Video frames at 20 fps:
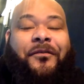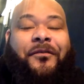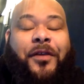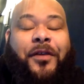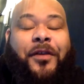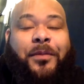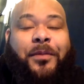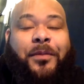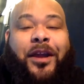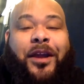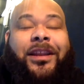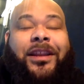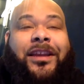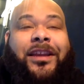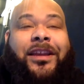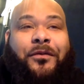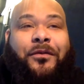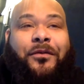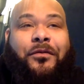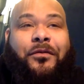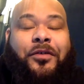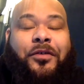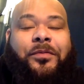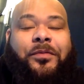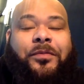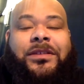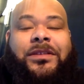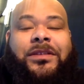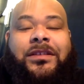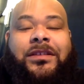from their living
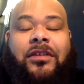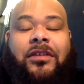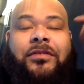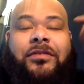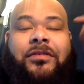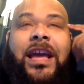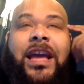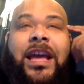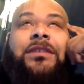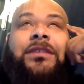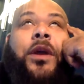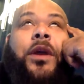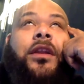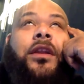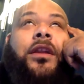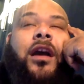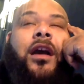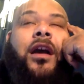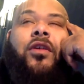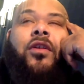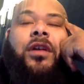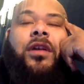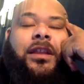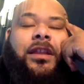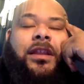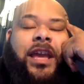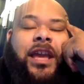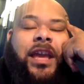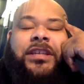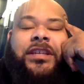rooms? So that's where the whole
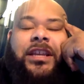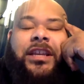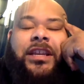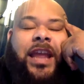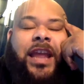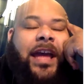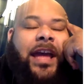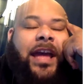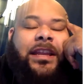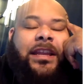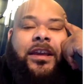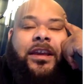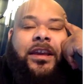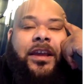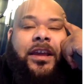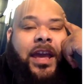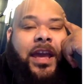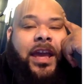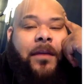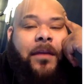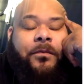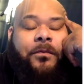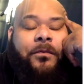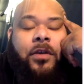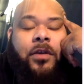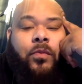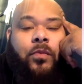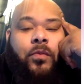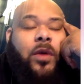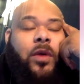collection and the idea came
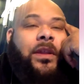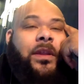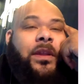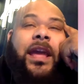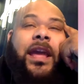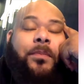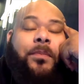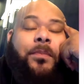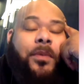from. What would they